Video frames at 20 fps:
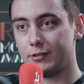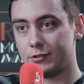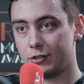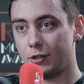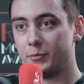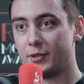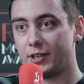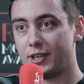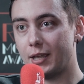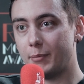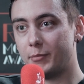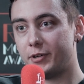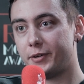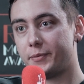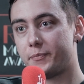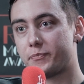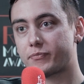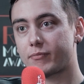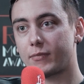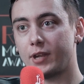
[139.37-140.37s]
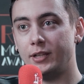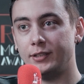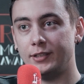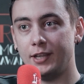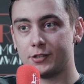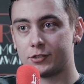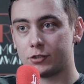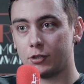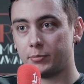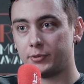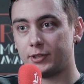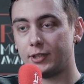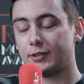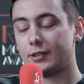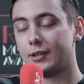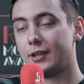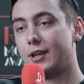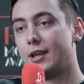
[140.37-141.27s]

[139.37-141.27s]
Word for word: stop the camera. And they stopped it.